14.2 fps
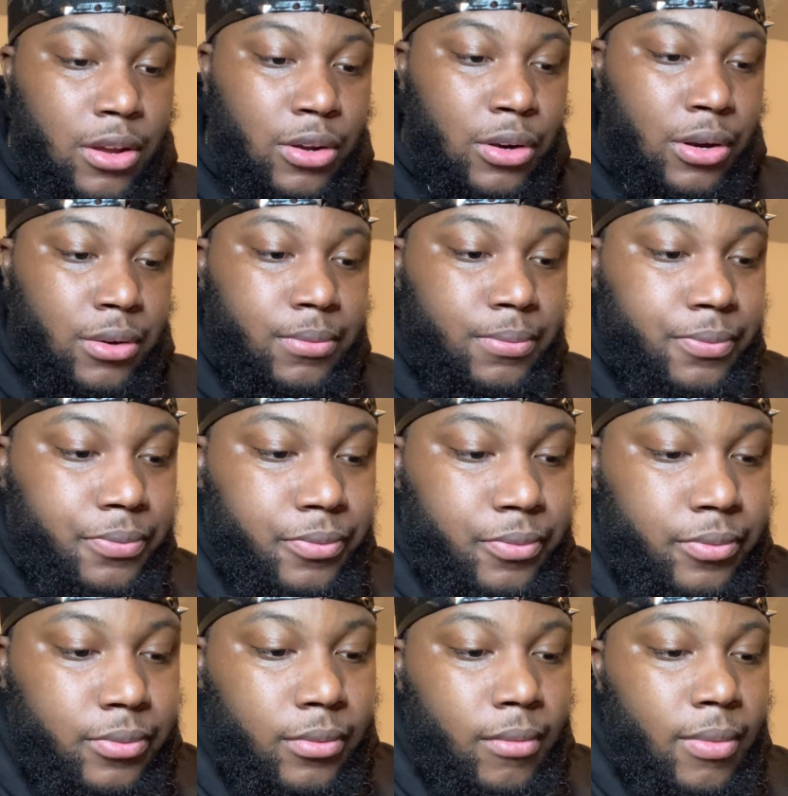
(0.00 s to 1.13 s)
You know?
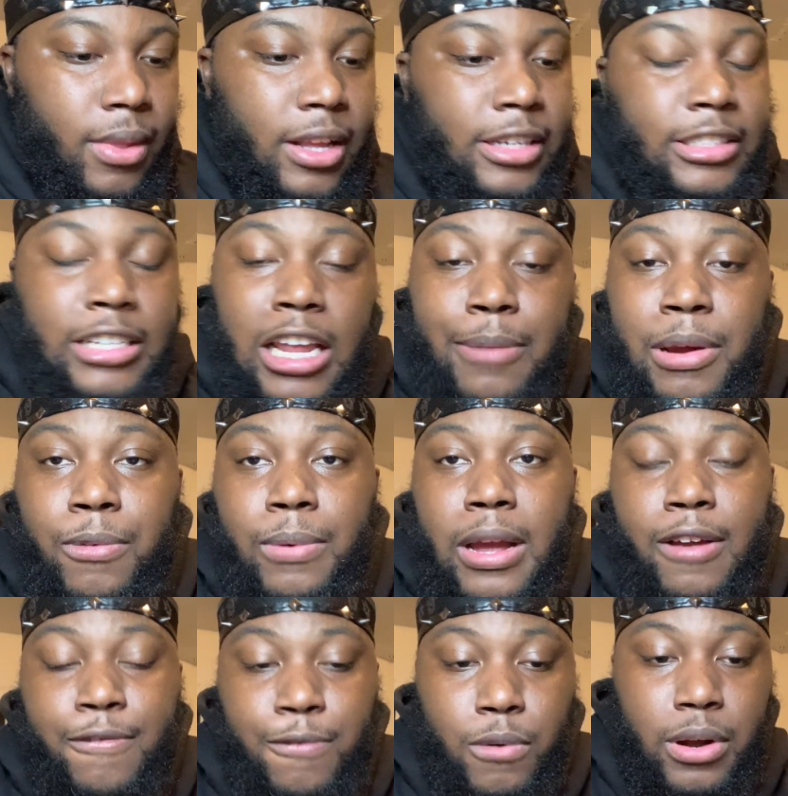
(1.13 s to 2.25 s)
Solomon
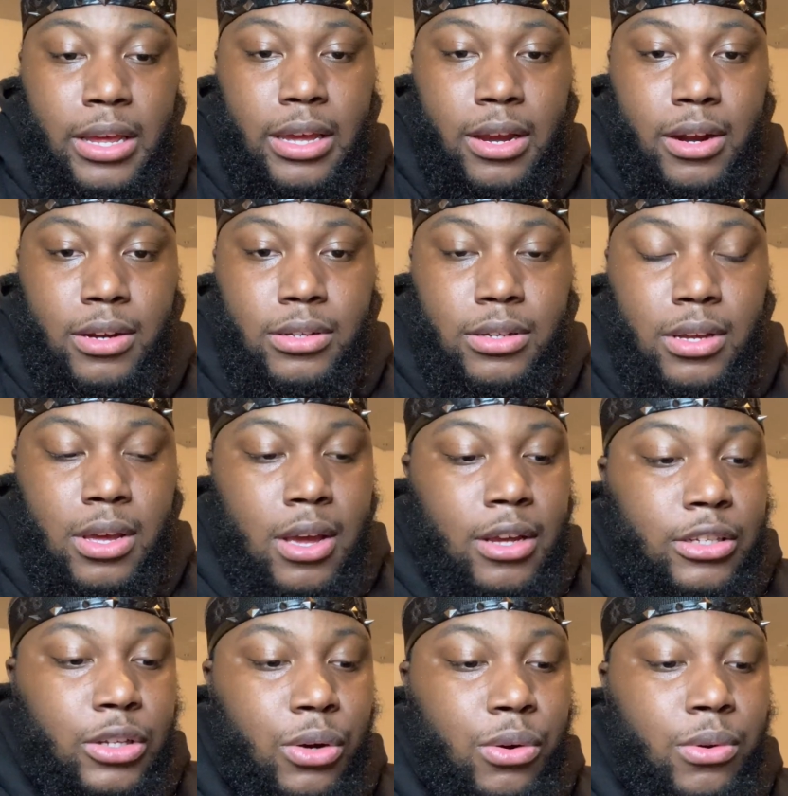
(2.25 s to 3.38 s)
reigned 40 years.
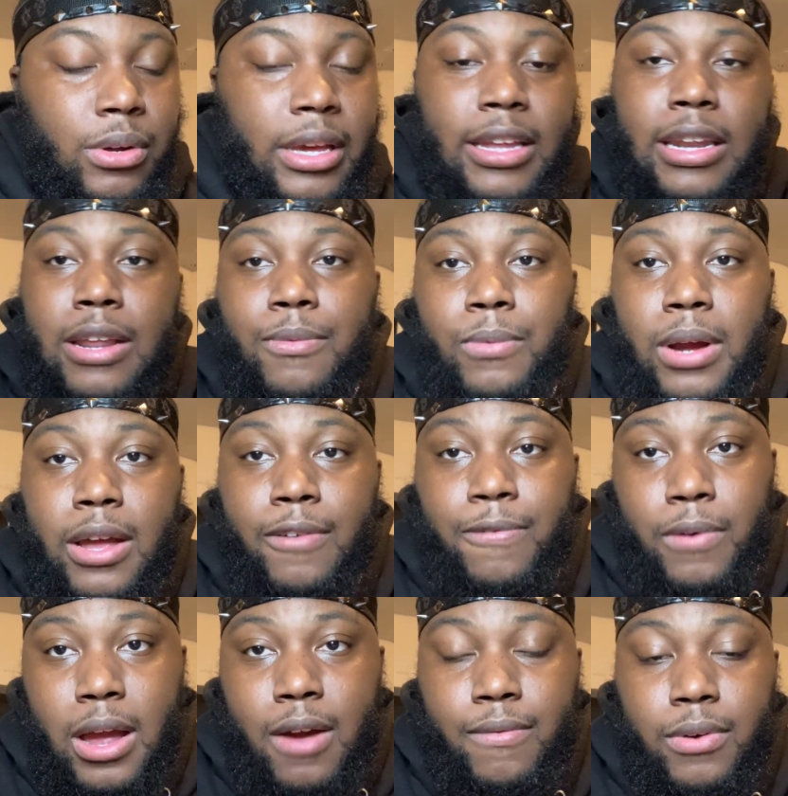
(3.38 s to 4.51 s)
So he didn't reign
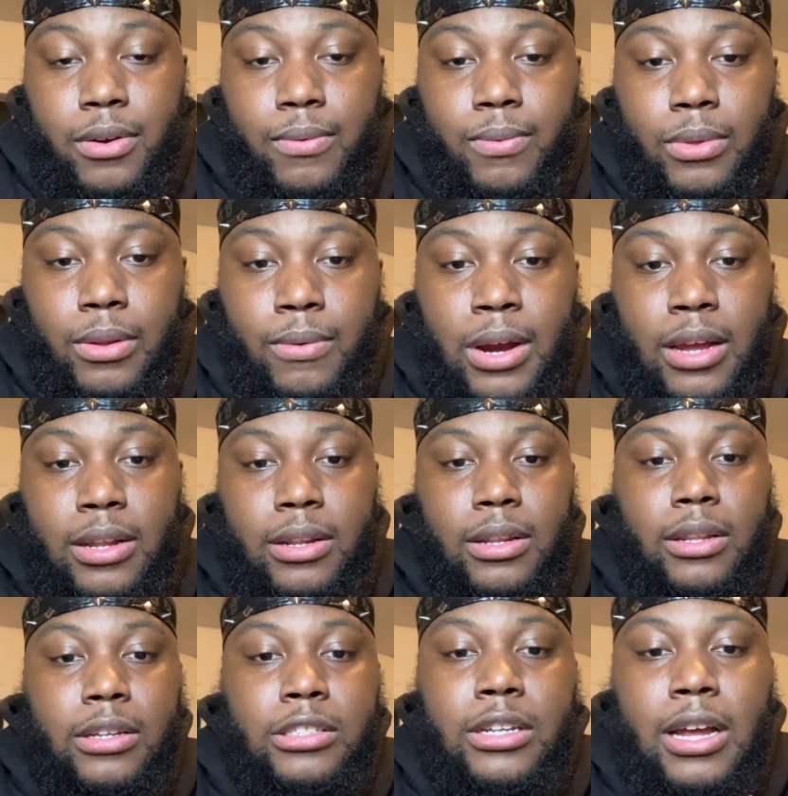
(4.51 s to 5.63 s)
forever, right?
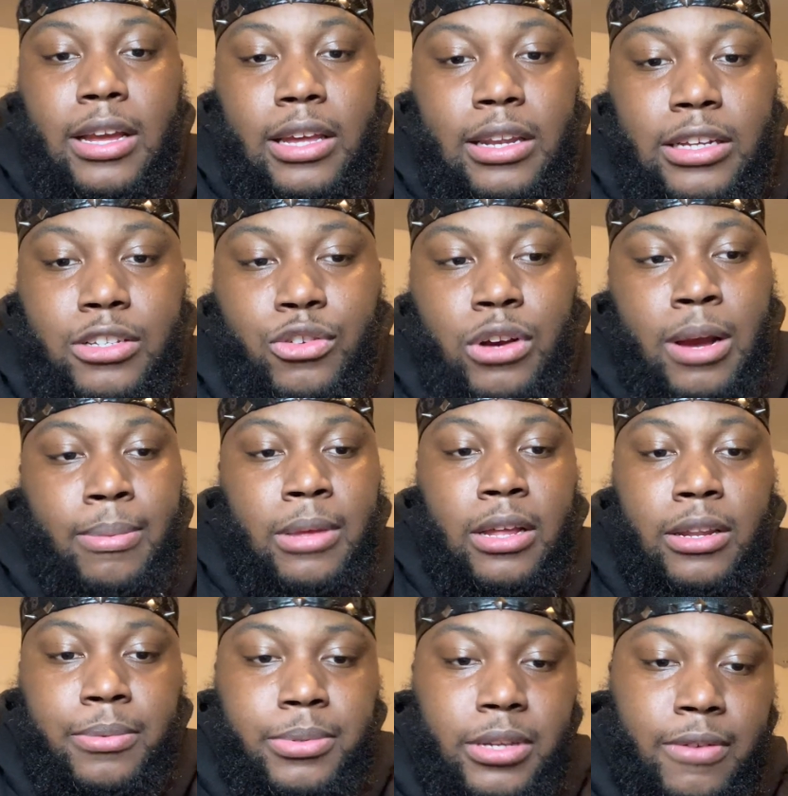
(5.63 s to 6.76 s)
So like, let's grab that.
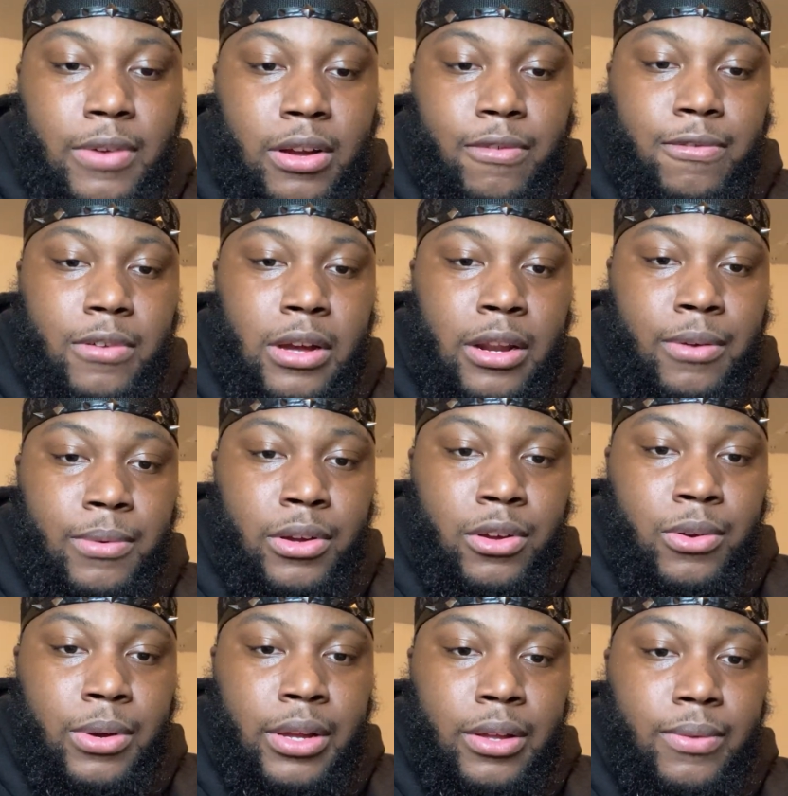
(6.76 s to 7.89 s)
Let's see if I can find it real
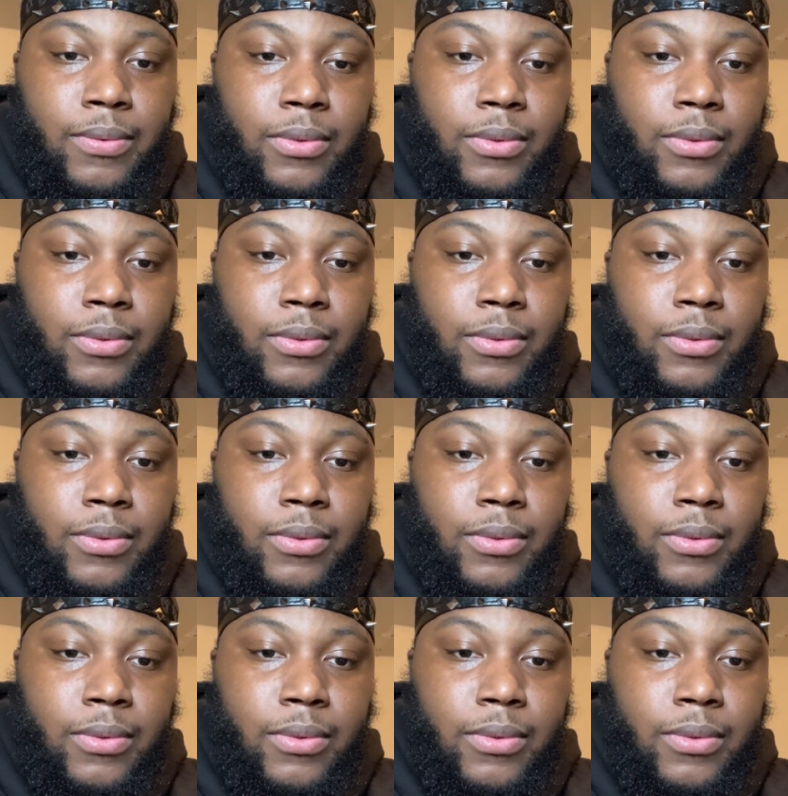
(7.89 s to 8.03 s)
quick.